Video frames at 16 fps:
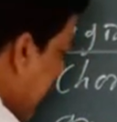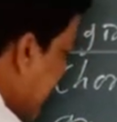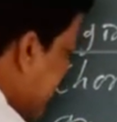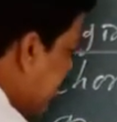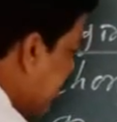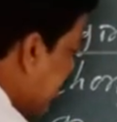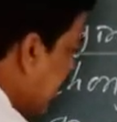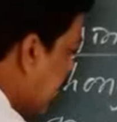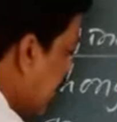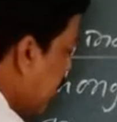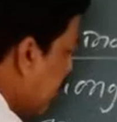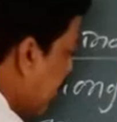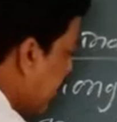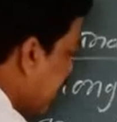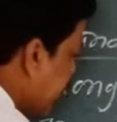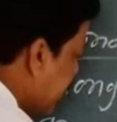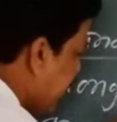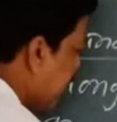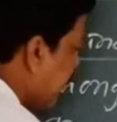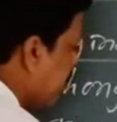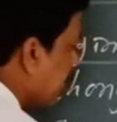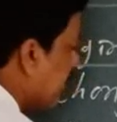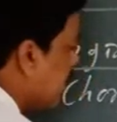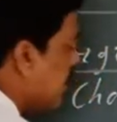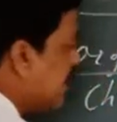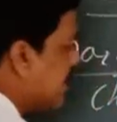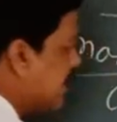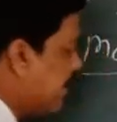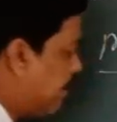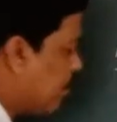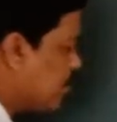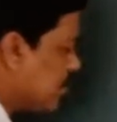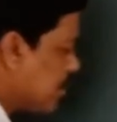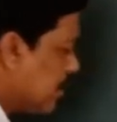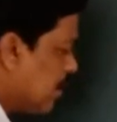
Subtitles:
Additional unit. Suppose